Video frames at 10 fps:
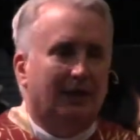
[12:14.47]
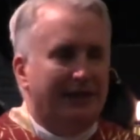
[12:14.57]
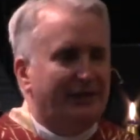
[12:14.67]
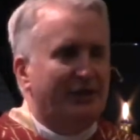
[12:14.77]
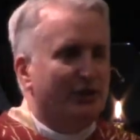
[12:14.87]

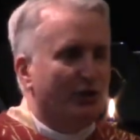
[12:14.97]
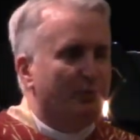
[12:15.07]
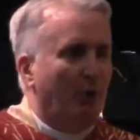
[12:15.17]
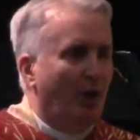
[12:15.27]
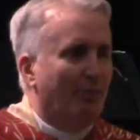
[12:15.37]
unless he's a
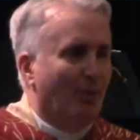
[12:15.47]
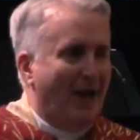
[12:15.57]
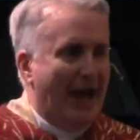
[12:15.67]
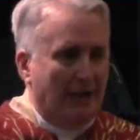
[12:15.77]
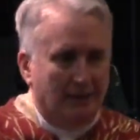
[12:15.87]
spoiled
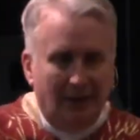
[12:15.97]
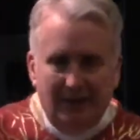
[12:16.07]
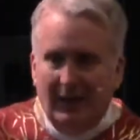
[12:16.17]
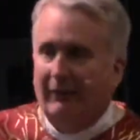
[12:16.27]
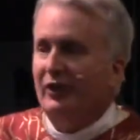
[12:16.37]
brat,
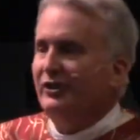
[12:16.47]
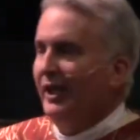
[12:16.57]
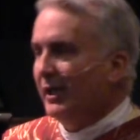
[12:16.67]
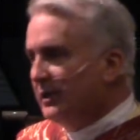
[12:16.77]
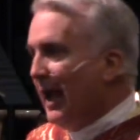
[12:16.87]
never
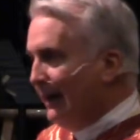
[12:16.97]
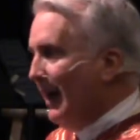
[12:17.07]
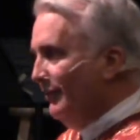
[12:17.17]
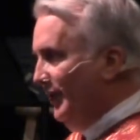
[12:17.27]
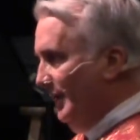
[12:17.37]
says, I
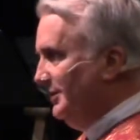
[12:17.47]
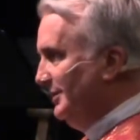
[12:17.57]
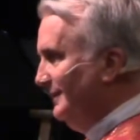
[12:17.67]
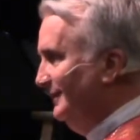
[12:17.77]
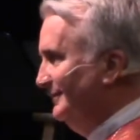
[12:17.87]
got this.